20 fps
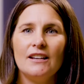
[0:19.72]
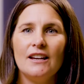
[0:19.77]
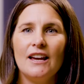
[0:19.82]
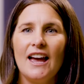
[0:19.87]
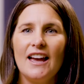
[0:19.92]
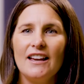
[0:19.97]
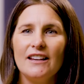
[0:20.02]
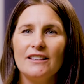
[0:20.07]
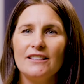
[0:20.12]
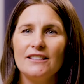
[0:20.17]

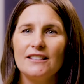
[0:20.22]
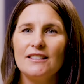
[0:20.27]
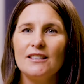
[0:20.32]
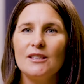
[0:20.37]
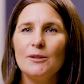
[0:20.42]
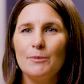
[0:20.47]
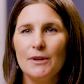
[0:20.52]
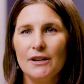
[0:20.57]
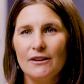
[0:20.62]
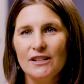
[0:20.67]
Angus,
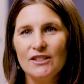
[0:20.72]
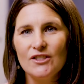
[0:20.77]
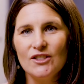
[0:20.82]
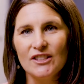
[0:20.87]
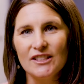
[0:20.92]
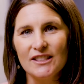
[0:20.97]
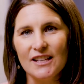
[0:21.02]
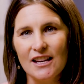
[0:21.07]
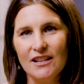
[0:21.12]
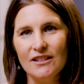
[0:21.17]
the period
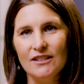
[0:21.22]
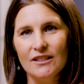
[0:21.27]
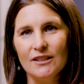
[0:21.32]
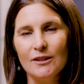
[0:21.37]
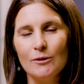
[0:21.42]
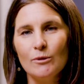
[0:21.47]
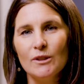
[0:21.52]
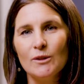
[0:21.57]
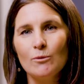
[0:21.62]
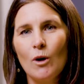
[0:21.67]
just
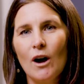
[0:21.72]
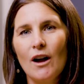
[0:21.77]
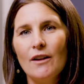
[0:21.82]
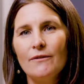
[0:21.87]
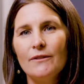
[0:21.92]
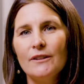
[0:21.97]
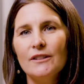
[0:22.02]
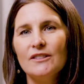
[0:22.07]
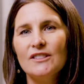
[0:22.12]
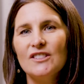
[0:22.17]
ended was
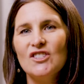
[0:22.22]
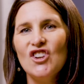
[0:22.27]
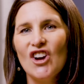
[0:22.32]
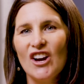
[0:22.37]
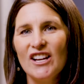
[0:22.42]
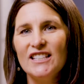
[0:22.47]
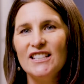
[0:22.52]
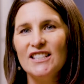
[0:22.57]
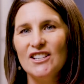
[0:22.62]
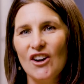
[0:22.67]
Whitefield's
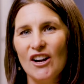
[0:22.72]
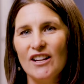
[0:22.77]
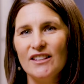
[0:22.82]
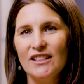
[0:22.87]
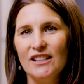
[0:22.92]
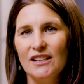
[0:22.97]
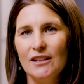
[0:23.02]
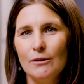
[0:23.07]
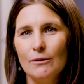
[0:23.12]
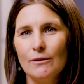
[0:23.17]
99th
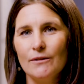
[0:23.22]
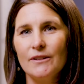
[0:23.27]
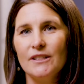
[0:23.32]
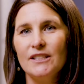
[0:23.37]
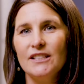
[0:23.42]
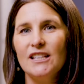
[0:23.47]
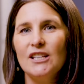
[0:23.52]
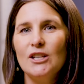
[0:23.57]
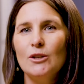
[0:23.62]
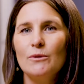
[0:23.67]
year of
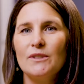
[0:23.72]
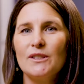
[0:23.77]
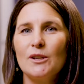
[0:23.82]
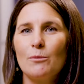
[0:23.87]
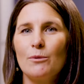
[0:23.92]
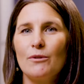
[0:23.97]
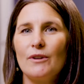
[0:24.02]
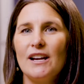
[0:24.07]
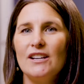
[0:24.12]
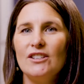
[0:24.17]
continuous
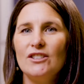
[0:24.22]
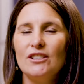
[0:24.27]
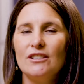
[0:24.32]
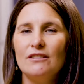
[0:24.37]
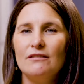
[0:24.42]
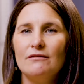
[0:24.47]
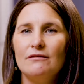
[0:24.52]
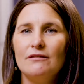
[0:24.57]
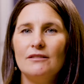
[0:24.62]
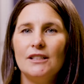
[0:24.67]

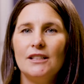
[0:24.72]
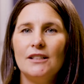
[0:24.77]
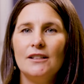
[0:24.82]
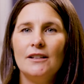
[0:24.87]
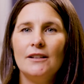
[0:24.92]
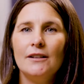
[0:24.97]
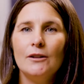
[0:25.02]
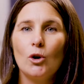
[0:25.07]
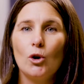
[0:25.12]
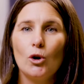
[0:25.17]
operation.
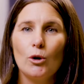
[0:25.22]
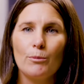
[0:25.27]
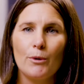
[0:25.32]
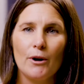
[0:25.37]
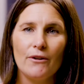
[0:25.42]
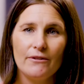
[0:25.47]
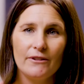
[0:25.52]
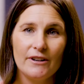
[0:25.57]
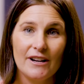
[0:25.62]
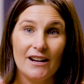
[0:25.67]
Core
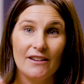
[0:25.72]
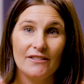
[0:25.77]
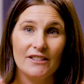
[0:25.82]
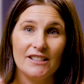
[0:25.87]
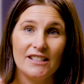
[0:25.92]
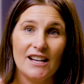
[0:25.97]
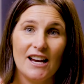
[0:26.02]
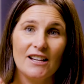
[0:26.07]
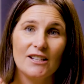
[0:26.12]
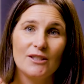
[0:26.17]
profit after
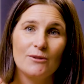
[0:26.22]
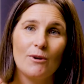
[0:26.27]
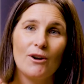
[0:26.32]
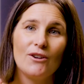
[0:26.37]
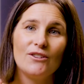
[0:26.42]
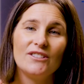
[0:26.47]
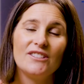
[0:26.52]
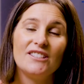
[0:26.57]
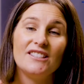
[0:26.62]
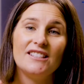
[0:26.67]
tax
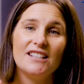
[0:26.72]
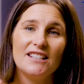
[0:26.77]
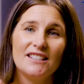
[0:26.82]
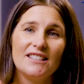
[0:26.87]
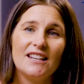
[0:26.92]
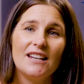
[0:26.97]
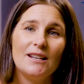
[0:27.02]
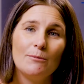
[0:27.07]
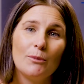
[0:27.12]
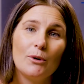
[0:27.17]
rose to
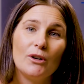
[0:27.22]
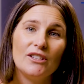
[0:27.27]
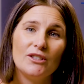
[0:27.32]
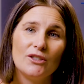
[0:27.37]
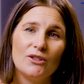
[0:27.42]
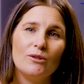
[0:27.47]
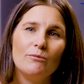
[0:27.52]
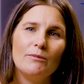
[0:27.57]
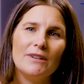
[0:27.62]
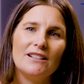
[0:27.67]

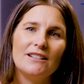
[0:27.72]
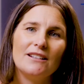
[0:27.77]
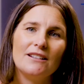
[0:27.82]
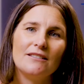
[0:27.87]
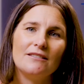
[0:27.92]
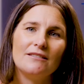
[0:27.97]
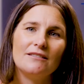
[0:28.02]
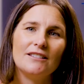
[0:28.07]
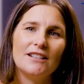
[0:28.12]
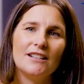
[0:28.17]
16.2
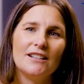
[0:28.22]
million.